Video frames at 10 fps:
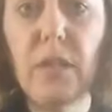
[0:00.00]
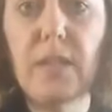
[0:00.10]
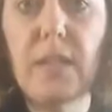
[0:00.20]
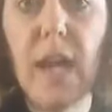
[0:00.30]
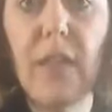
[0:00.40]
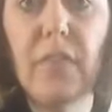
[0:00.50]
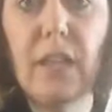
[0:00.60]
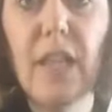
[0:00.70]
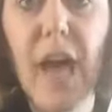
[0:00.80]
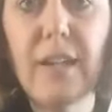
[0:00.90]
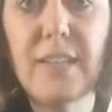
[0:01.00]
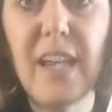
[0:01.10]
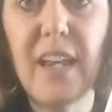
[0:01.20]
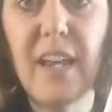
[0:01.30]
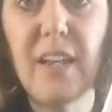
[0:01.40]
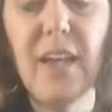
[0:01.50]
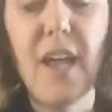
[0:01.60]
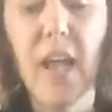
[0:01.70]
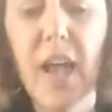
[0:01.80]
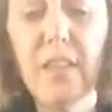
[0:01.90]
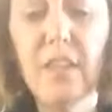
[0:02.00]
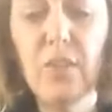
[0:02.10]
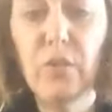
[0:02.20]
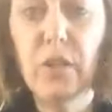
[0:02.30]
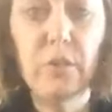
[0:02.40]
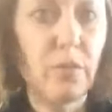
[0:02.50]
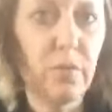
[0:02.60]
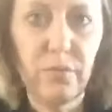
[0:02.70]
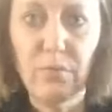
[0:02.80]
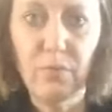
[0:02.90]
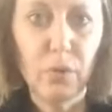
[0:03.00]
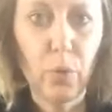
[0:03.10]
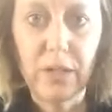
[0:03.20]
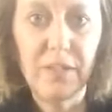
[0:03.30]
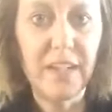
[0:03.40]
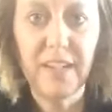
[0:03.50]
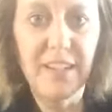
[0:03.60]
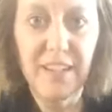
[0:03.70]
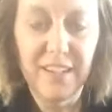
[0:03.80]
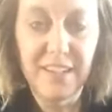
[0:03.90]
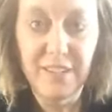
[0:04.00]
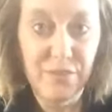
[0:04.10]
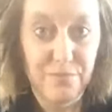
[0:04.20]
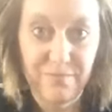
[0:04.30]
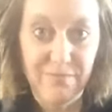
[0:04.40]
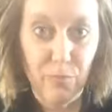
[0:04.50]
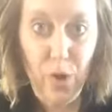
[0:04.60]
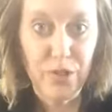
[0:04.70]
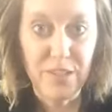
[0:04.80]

this on the lock setting and then you can quickly wash